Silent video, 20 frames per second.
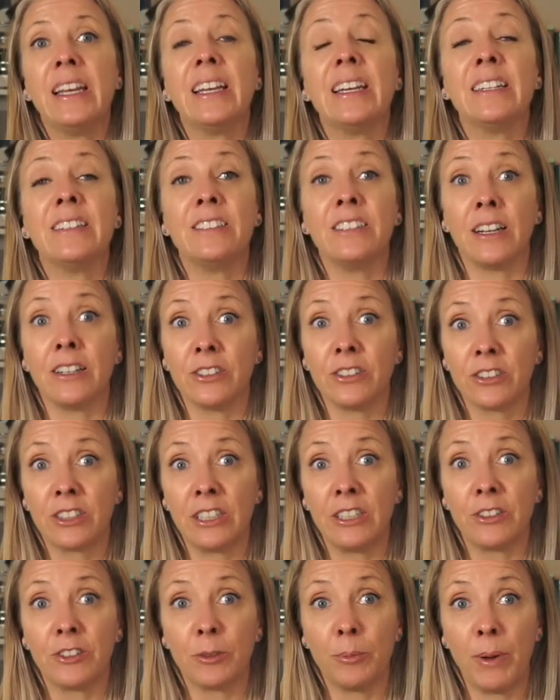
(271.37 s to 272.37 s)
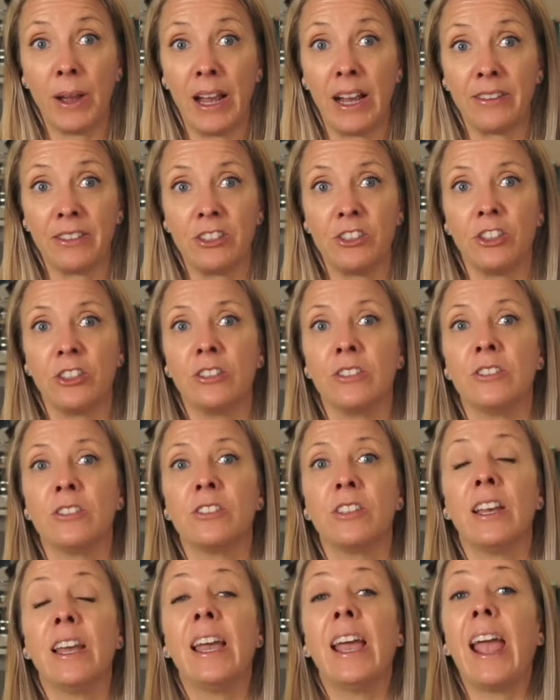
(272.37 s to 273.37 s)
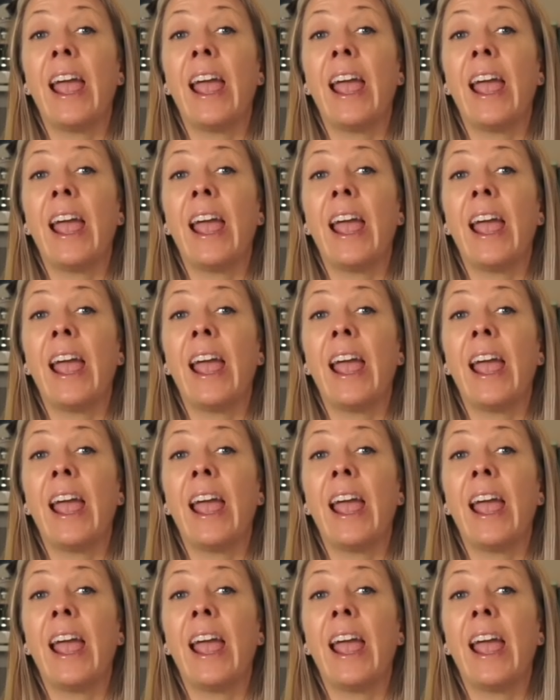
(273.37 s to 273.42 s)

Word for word: it does kill the pathogens